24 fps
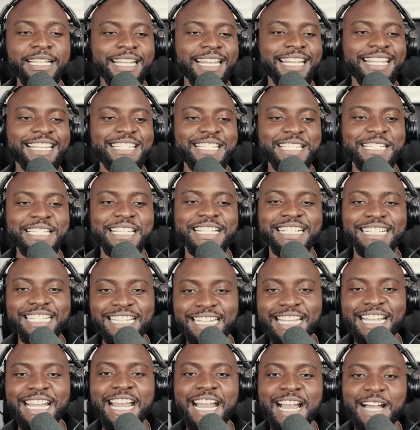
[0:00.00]
clean, she's
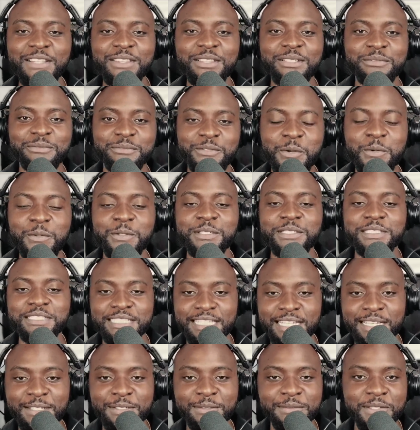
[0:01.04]
cleaning out the phone
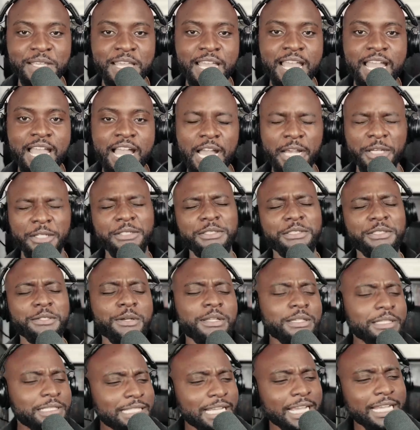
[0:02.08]
herself. Are you
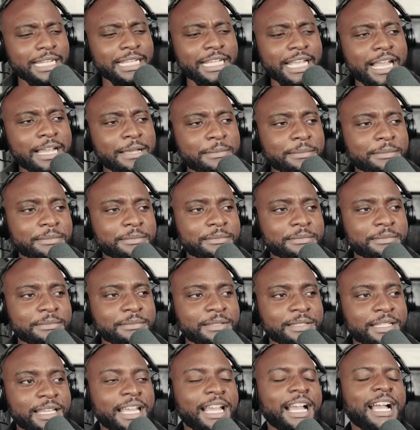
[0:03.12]
still on the dating app?
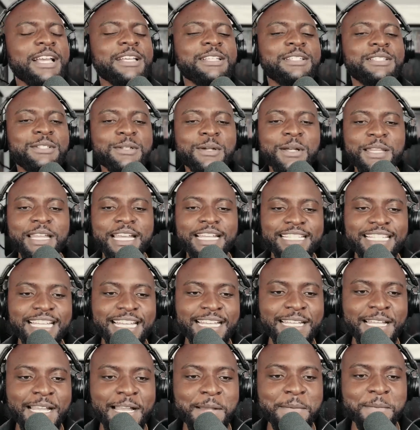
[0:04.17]
Are you still on that
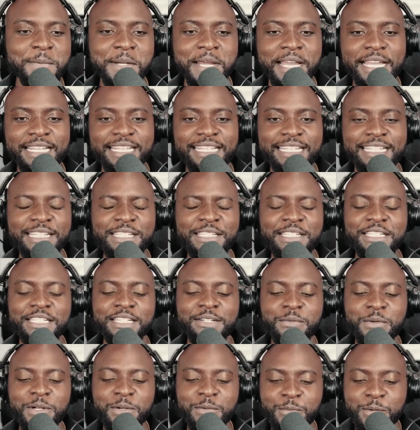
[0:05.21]
dating app? Right?
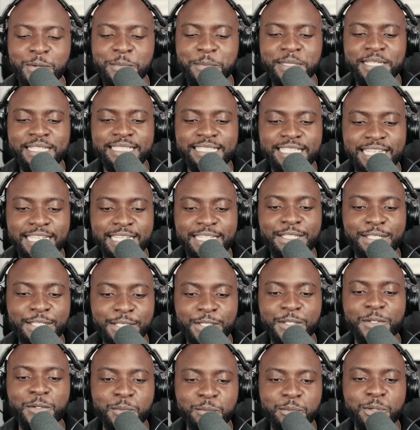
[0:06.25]
She, when a woman is
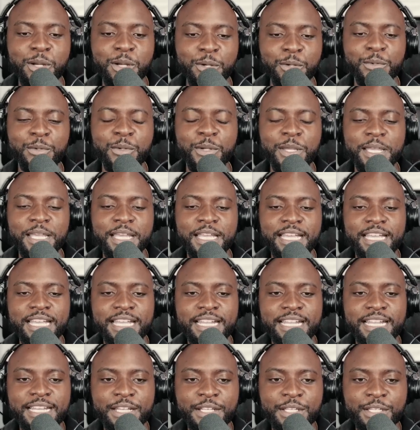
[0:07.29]
into you, bro,
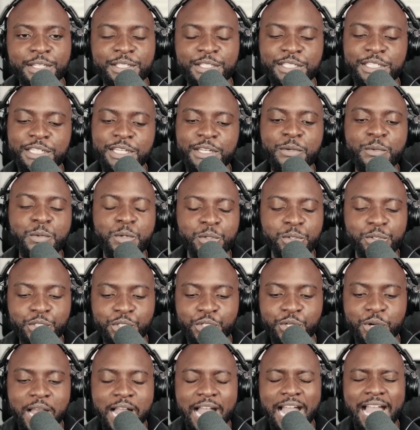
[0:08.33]
she
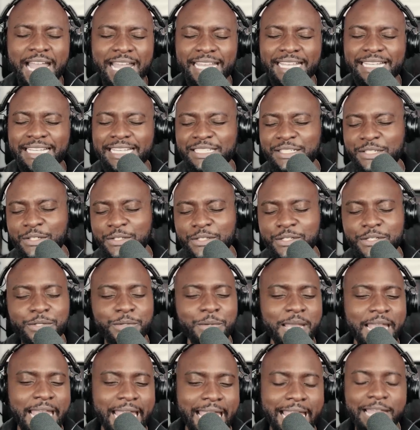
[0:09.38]
will try to
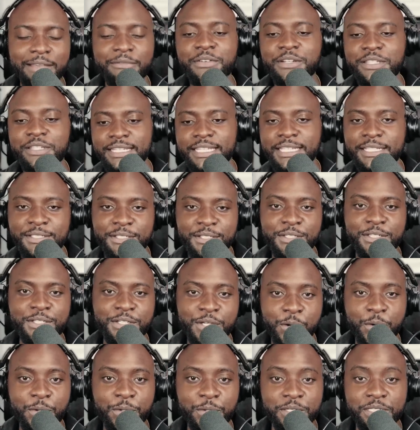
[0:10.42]
do everything to
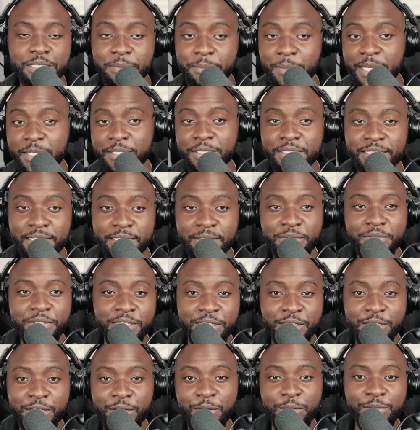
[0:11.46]
show you, especially if she